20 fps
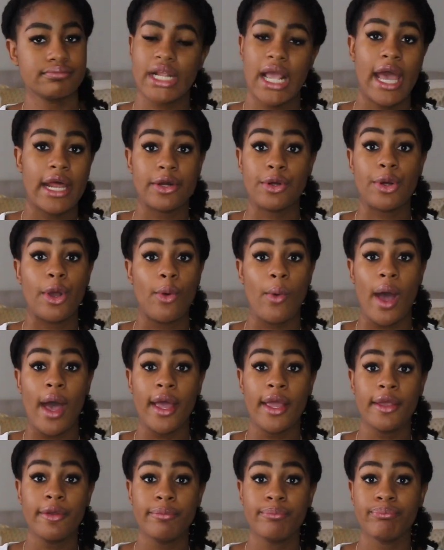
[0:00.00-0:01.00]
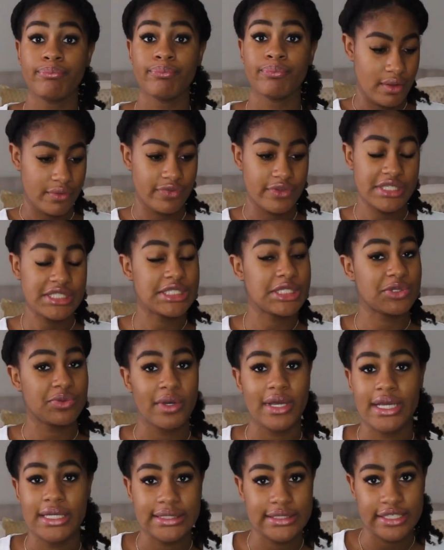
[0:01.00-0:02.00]
I don't know why. This is
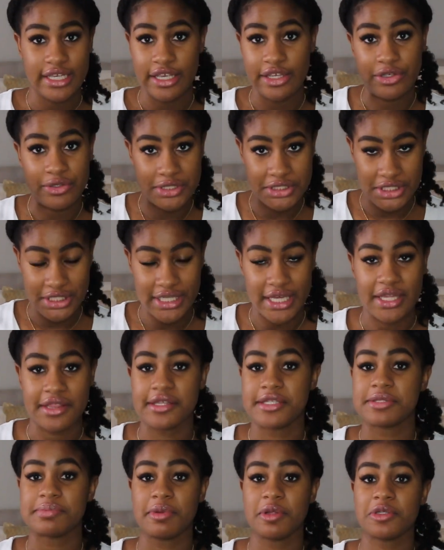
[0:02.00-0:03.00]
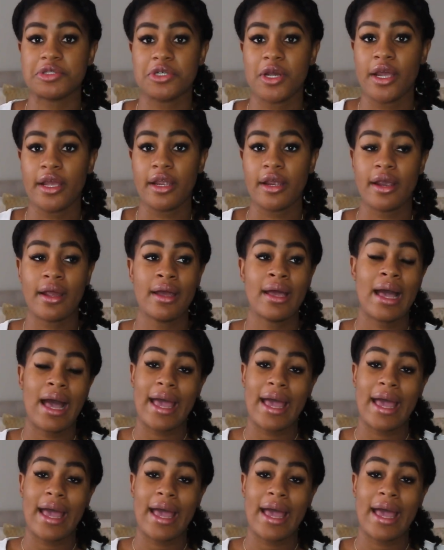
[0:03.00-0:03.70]
why I say you should get this blow dryer.